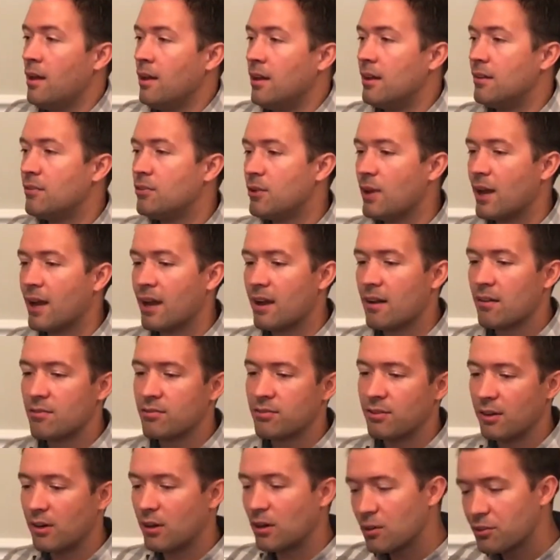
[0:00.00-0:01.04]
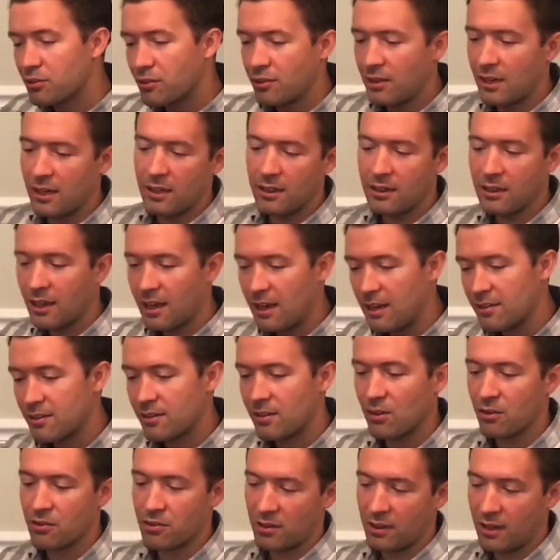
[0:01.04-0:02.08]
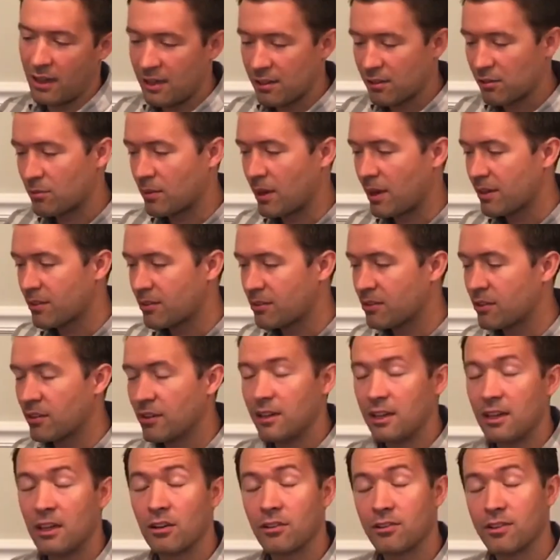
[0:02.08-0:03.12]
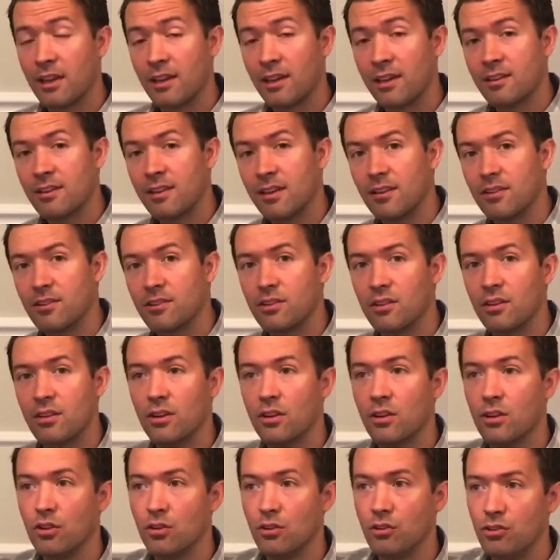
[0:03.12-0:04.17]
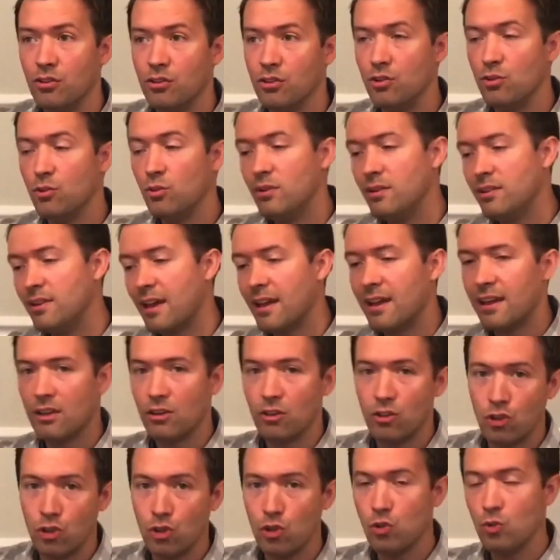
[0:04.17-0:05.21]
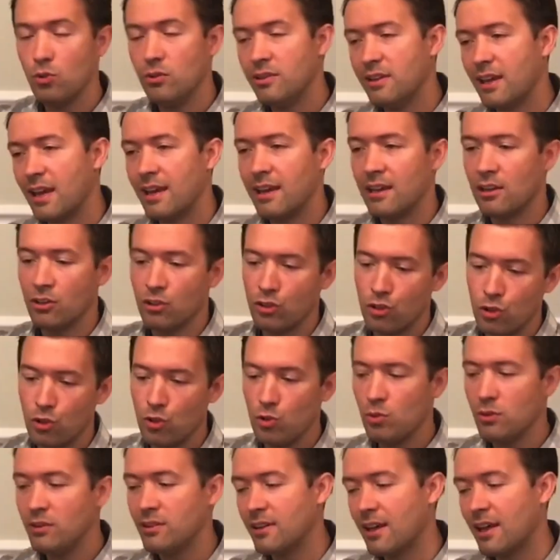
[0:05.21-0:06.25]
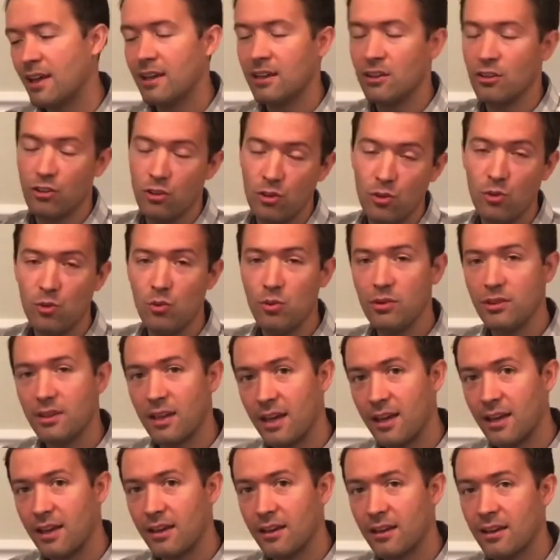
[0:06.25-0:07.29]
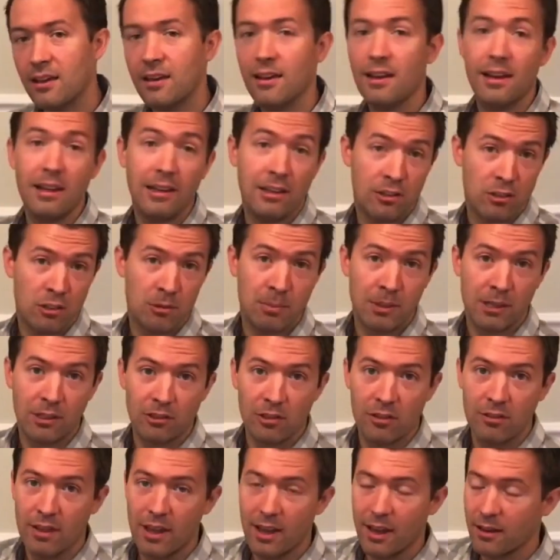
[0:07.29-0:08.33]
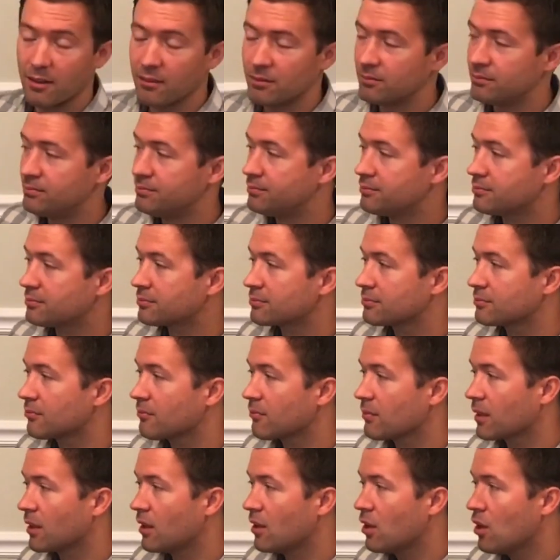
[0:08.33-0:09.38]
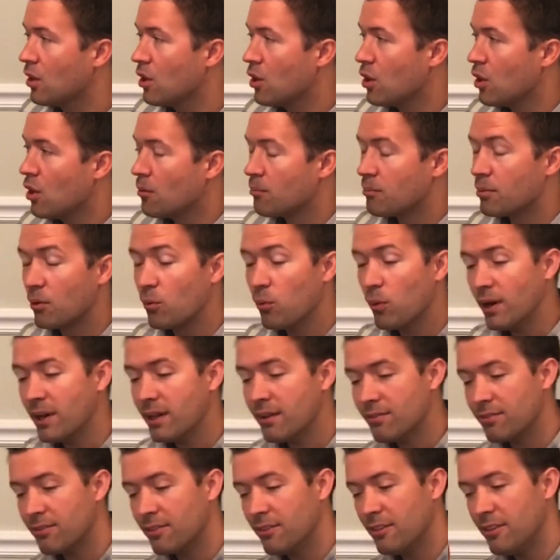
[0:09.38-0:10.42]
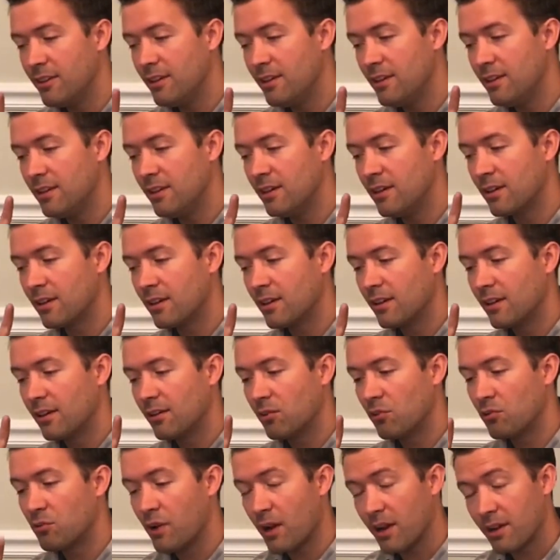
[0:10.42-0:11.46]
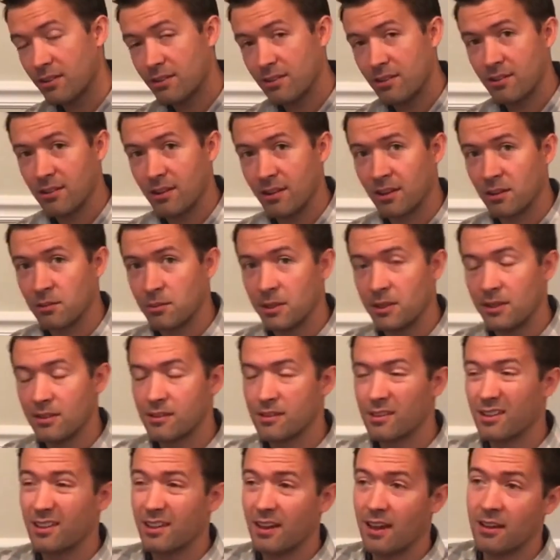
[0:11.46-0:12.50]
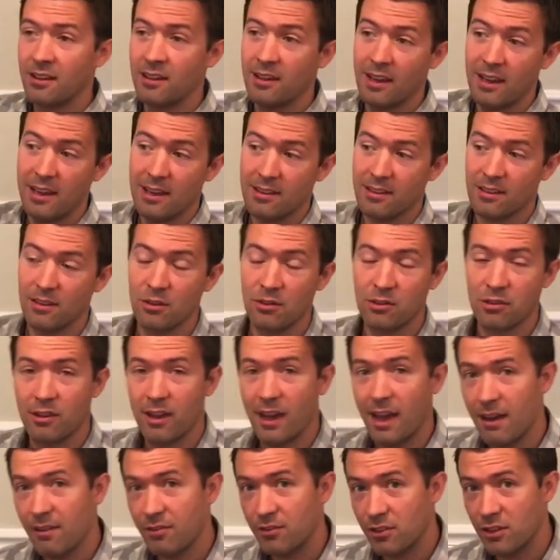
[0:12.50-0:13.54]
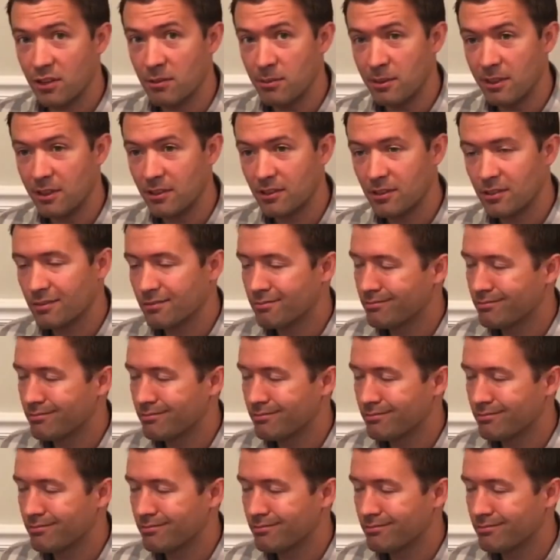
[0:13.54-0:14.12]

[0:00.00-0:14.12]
If you have alternating eighth notes and eighth rests, it'll sound like this. Do, do, do, do. And here's a picture of that. But what if the rest is on the beat and the eighth notes are after the beat?